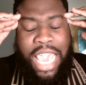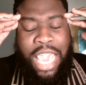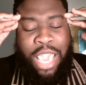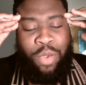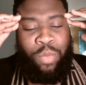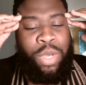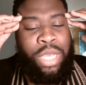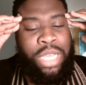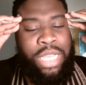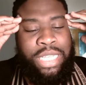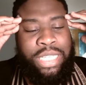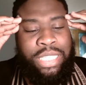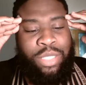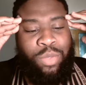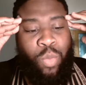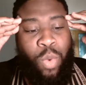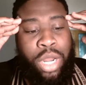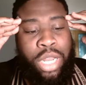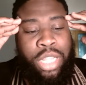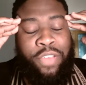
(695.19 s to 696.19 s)
It
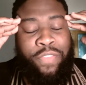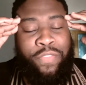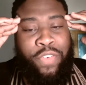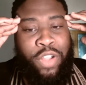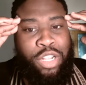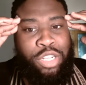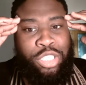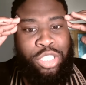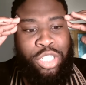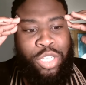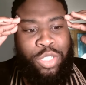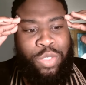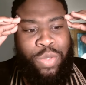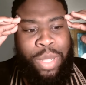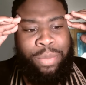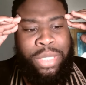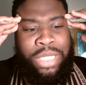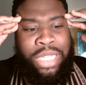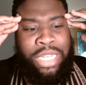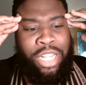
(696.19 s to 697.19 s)
was one of the first shows
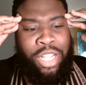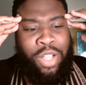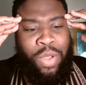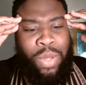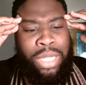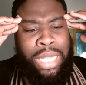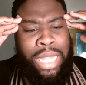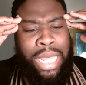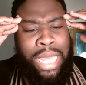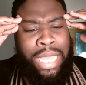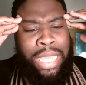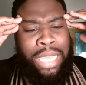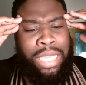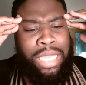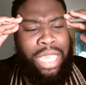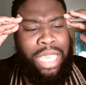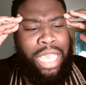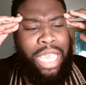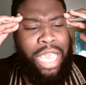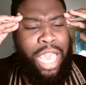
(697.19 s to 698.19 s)
I'm sitting there going
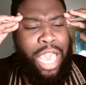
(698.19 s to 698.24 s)
like,